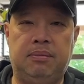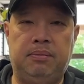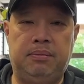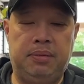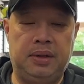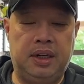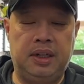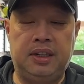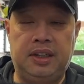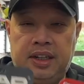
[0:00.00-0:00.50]

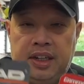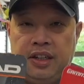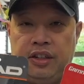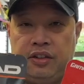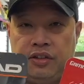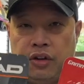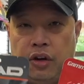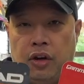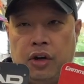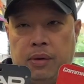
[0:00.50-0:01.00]
But
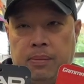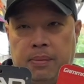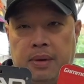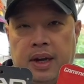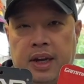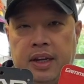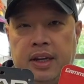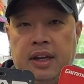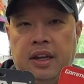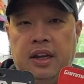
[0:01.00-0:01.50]
these are
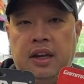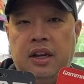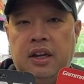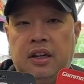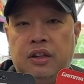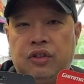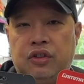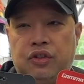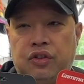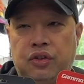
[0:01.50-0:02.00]
my
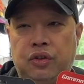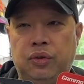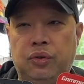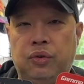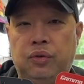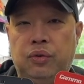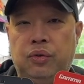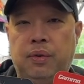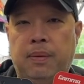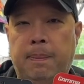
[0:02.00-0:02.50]

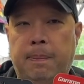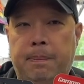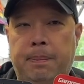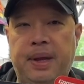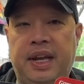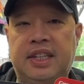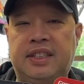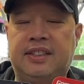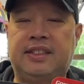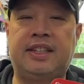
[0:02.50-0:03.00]
two
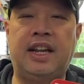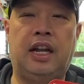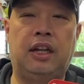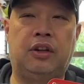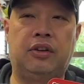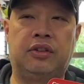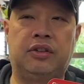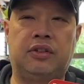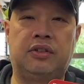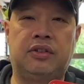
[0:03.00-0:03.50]
best
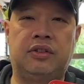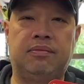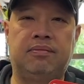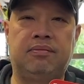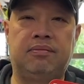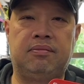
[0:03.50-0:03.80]
sellers.